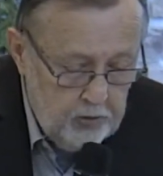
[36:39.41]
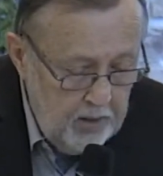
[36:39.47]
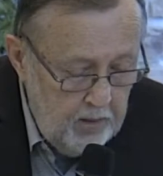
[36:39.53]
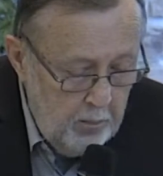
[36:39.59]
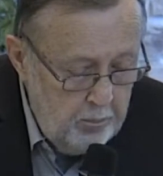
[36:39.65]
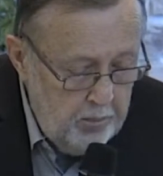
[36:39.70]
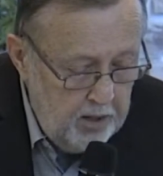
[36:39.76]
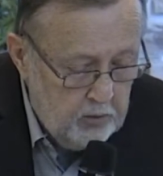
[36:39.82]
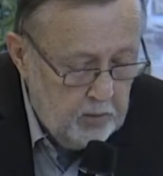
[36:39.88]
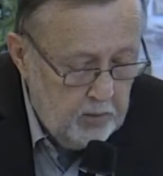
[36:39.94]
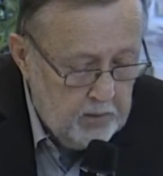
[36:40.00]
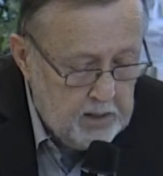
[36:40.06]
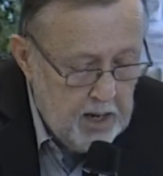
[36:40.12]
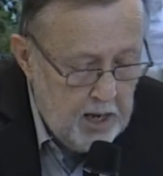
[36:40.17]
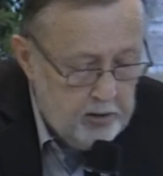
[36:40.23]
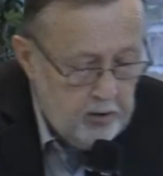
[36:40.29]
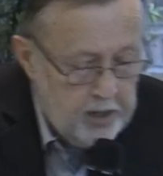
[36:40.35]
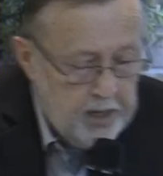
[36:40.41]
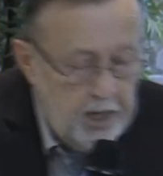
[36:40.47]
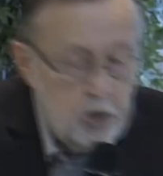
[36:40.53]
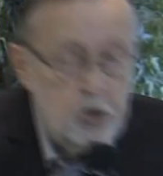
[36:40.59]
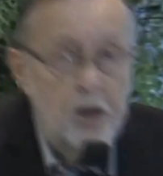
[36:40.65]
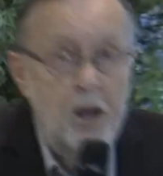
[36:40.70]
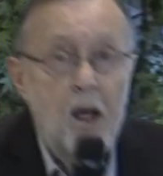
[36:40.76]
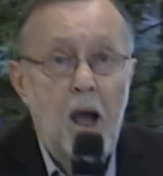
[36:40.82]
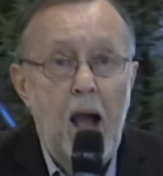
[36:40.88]
In the midst of the
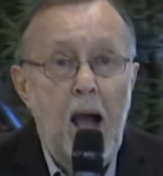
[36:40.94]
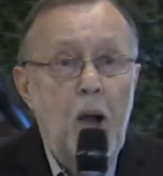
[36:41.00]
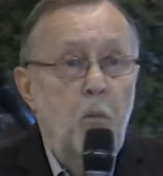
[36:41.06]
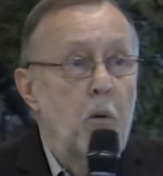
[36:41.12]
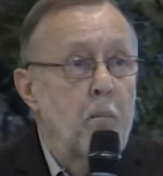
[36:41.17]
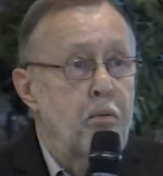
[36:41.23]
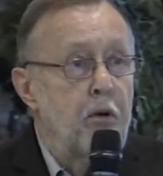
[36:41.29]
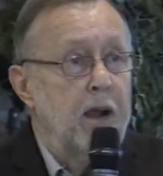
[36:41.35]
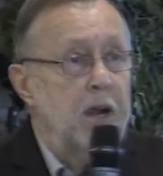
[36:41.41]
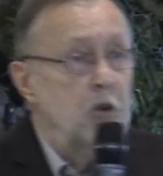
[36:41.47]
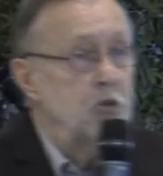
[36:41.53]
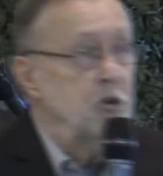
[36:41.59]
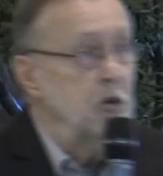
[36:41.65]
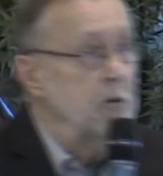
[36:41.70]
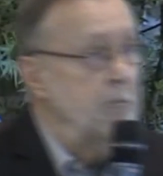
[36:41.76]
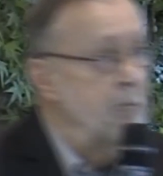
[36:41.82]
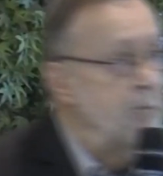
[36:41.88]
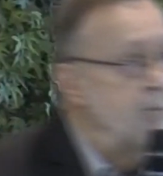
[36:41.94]
congregation, I will praise you.